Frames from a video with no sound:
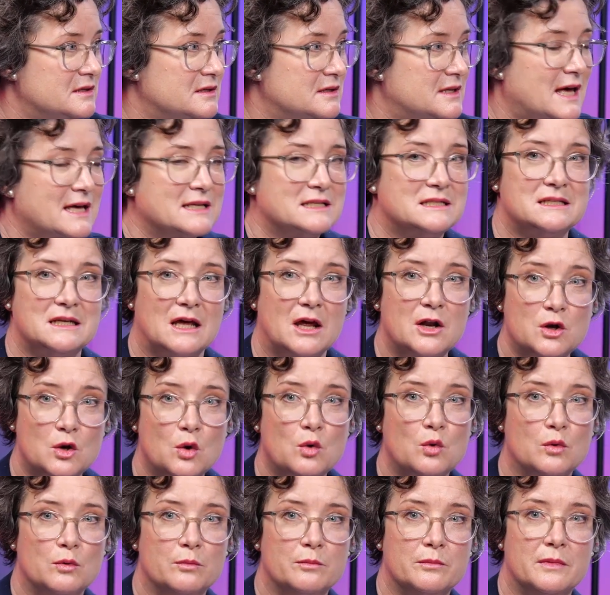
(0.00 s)
That's a
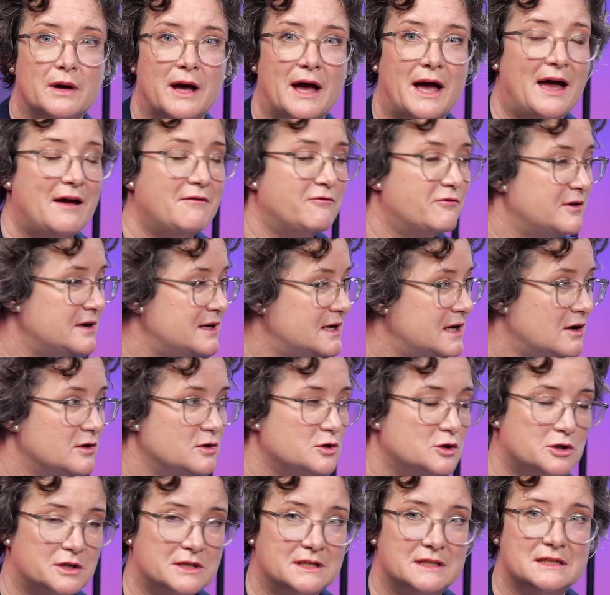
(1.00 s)
norm. Every
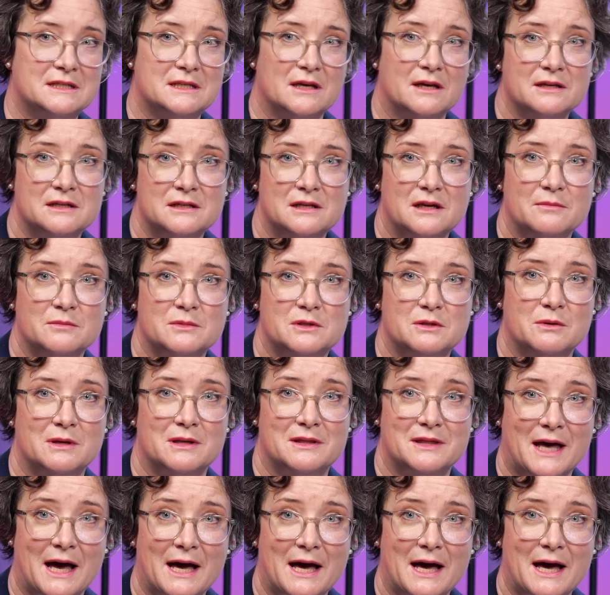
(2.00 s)
country's signed up to it.